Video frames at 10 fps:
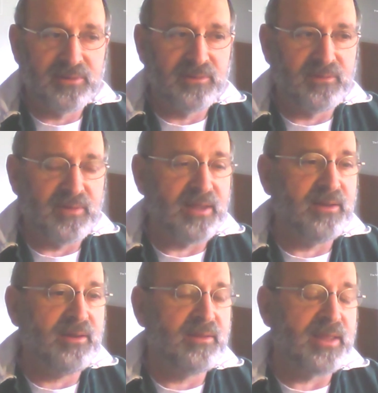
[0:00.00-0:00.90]

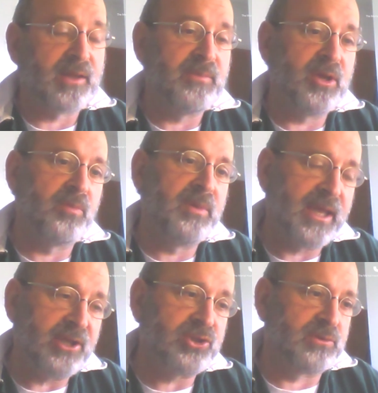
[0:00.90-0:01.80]
then there can be an
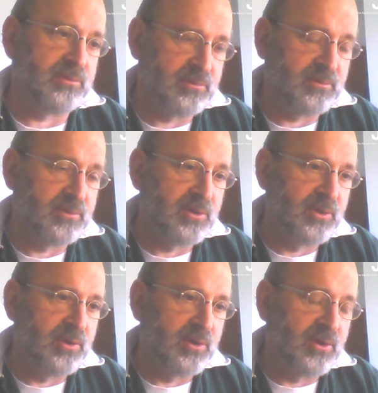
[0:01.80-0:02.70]
obligation
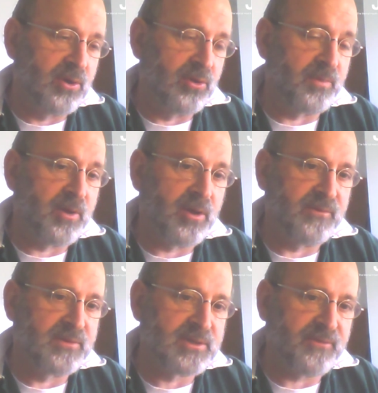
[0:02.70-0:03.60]
on the part
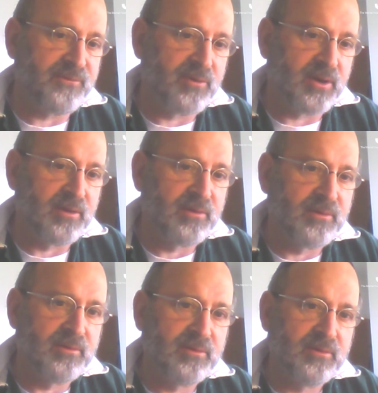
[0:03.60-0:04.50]
of the sufferer
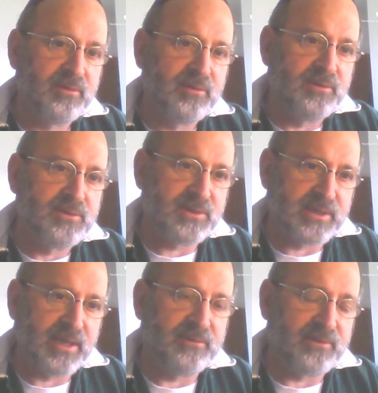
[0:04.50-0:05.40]
to
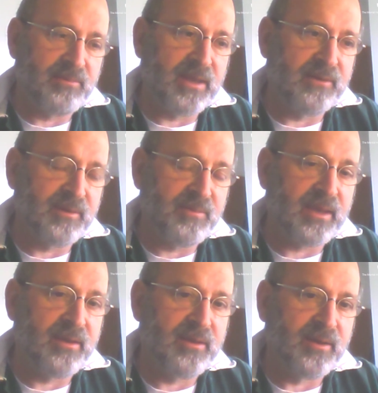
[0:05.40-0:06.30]
say,
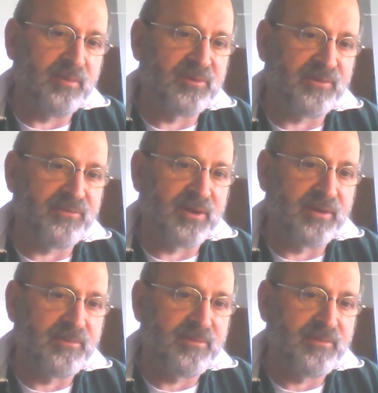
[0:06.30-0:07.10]
Tamei, I'm suffering,